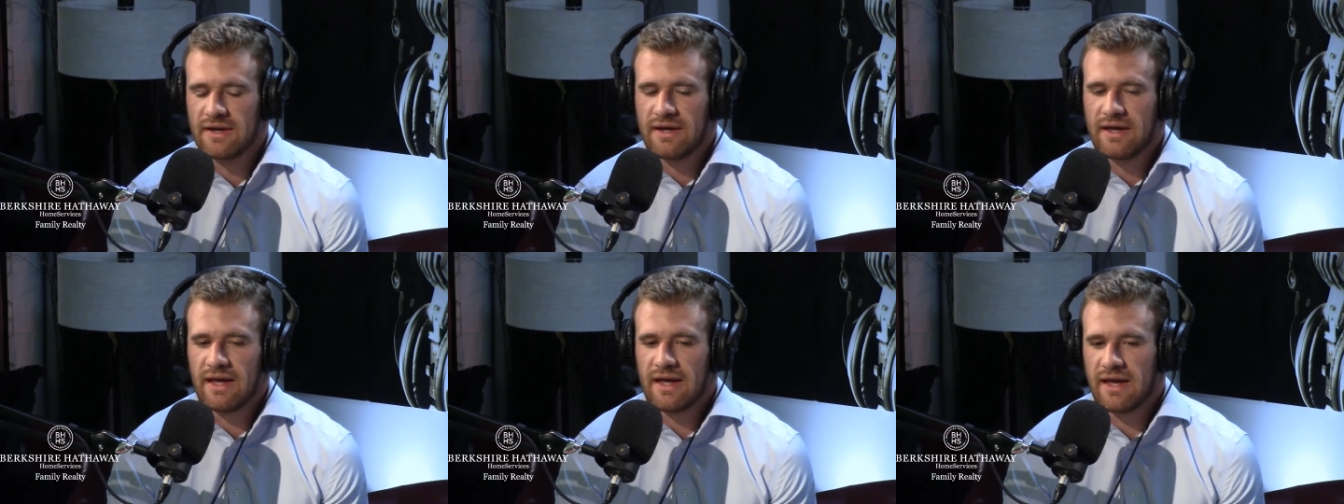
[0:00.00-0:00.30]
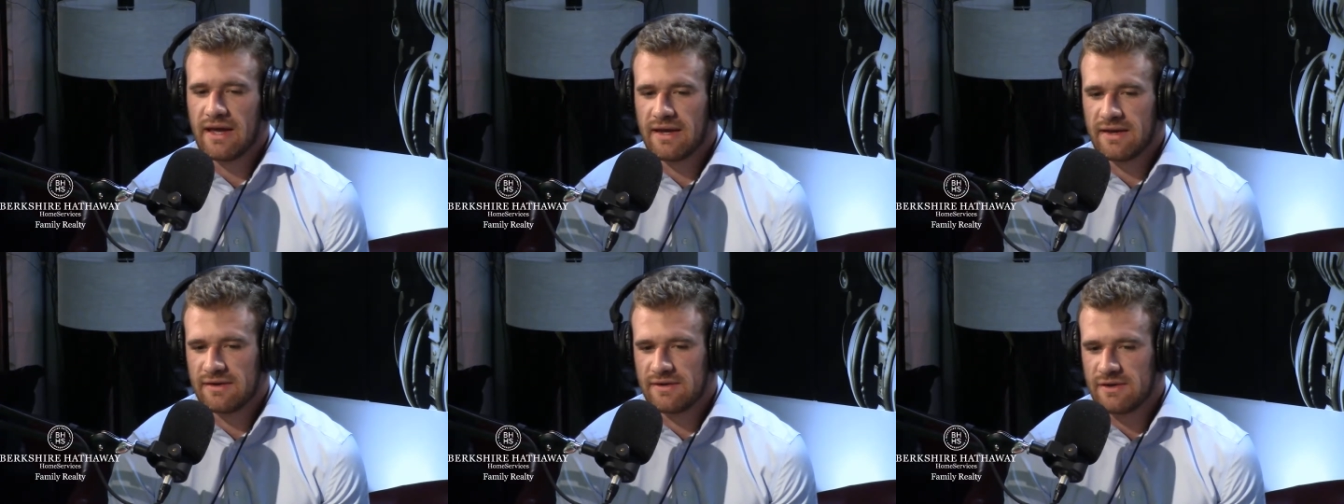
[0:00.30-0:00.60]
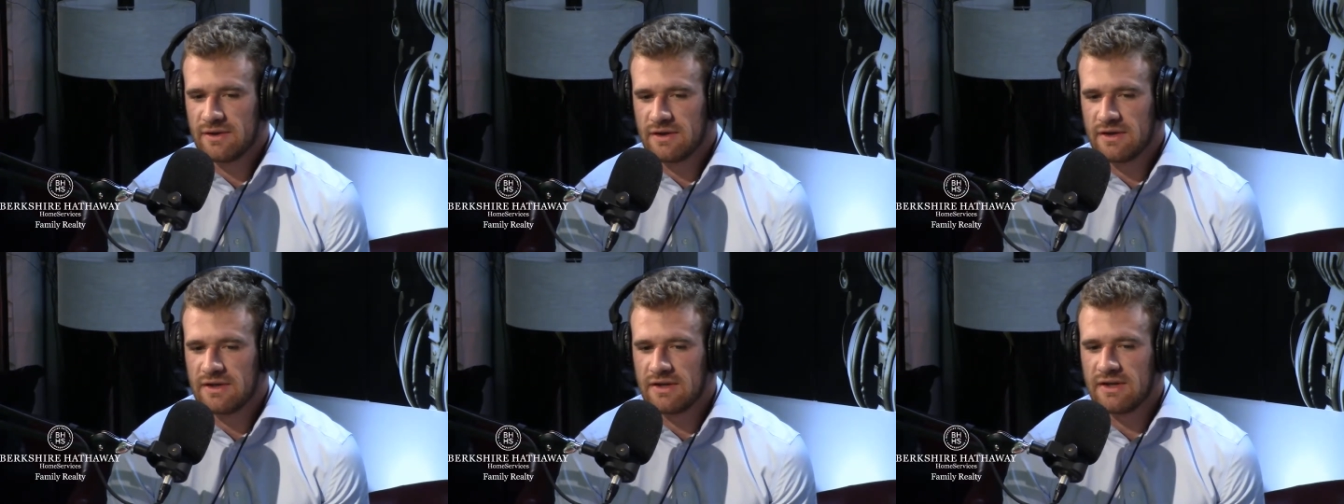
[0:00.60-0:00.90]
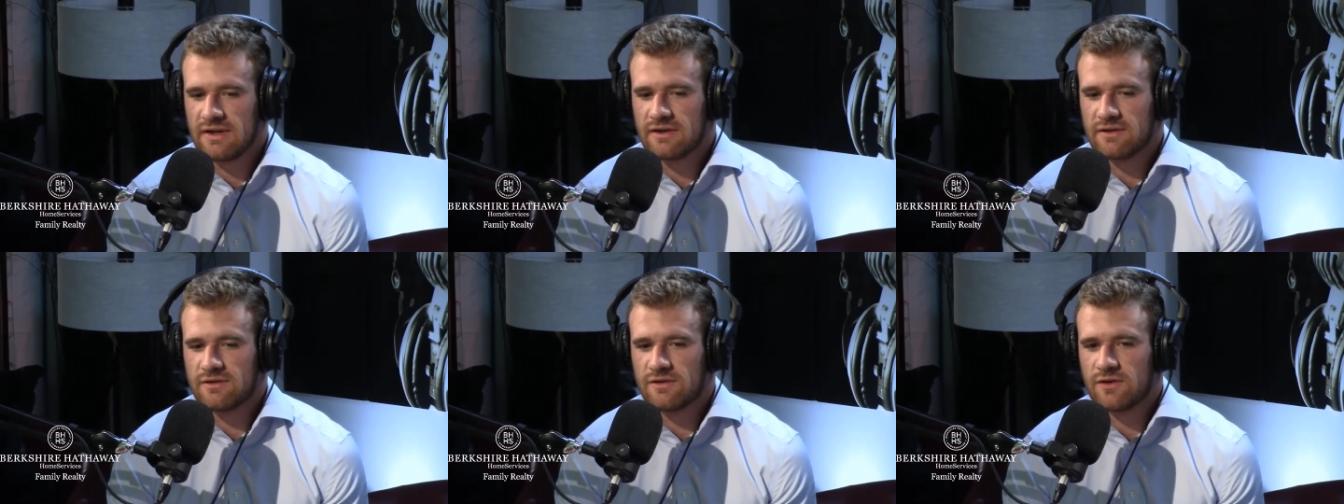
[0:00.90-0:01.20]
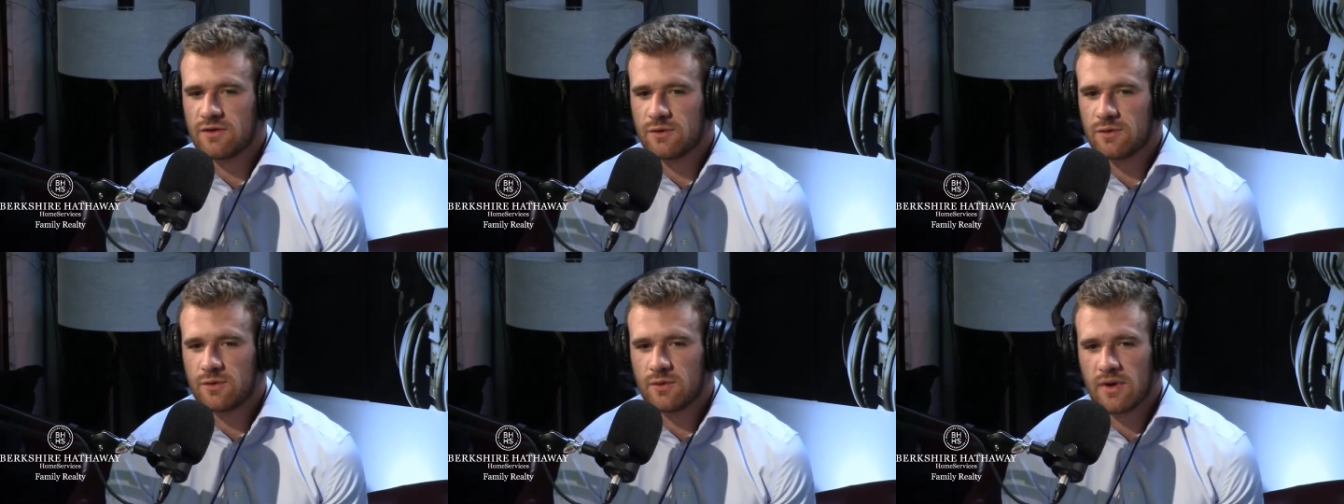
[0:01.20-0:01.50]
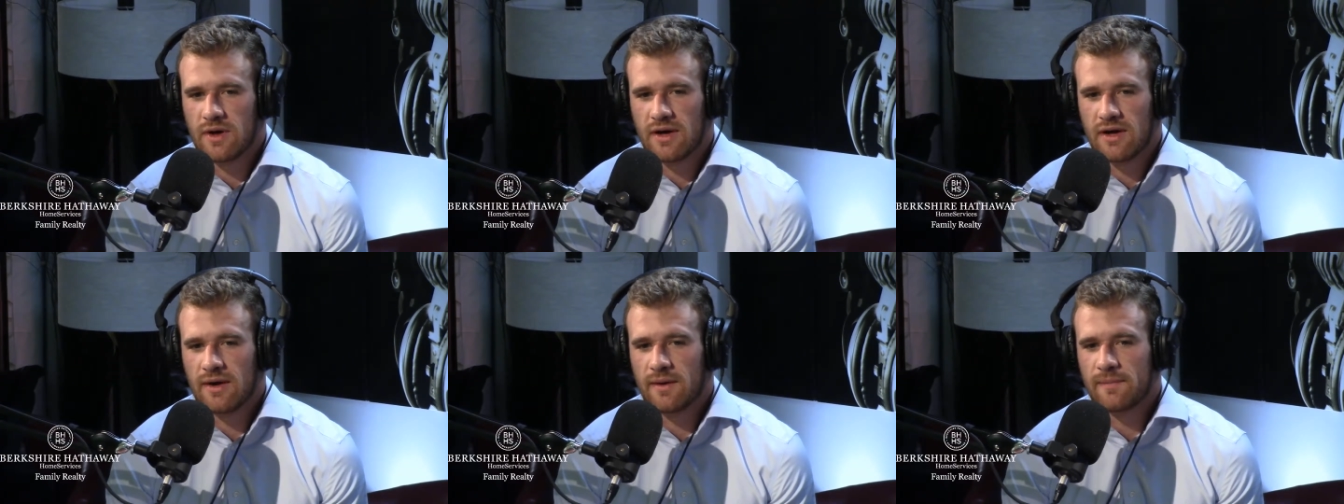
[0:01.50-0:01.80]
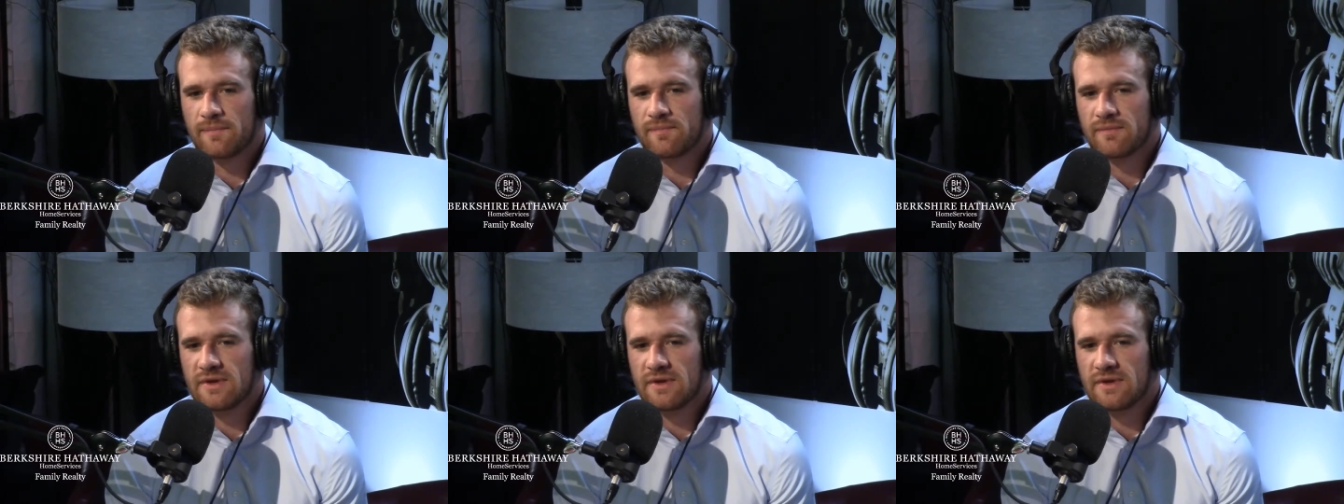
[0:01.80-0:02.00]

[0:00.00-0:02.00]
And he needed to uh,